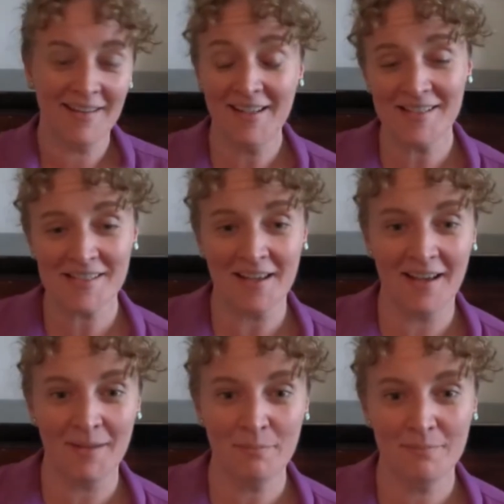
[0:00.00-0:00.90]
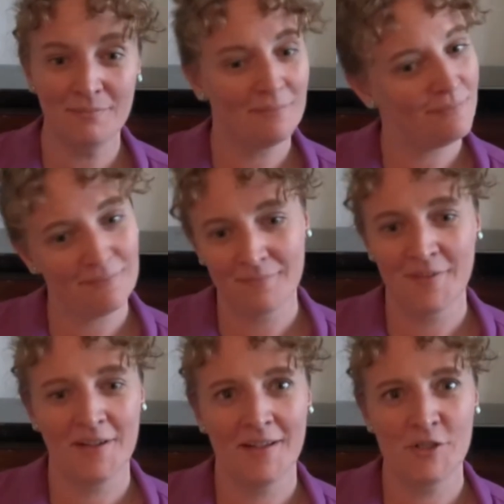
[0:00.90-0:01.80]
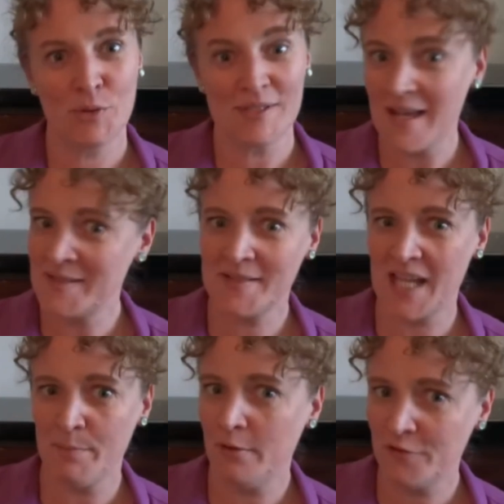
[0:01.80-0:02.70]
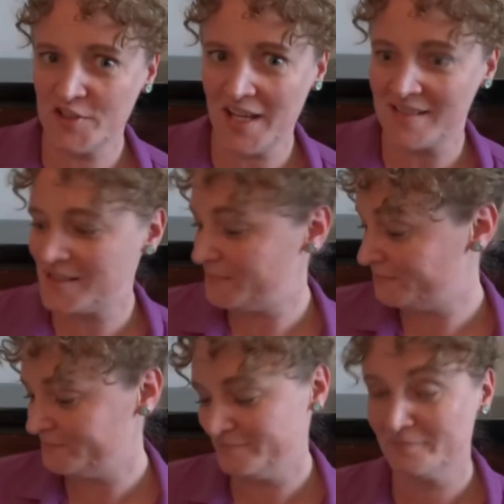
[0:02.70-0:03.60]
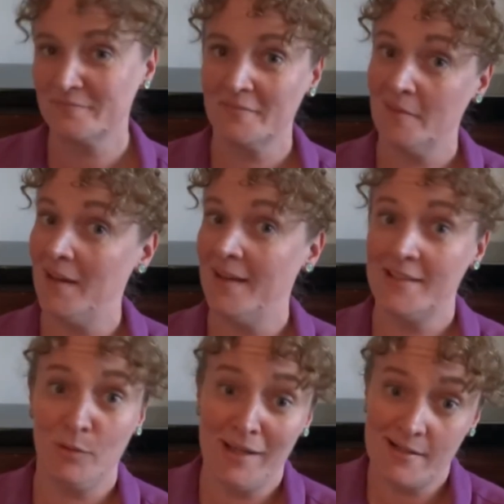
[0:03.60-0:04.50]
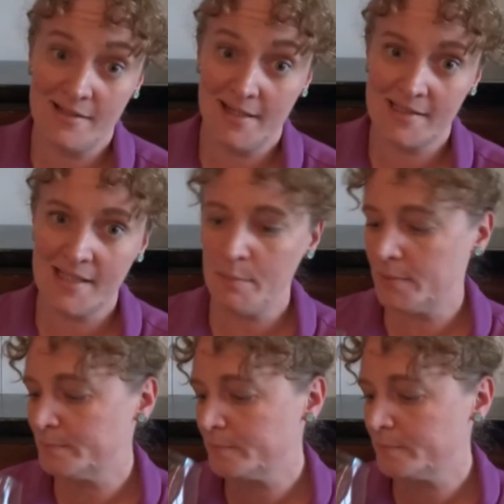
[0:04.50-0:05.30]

It is time to assess the sample for taste. So we got to take a sip.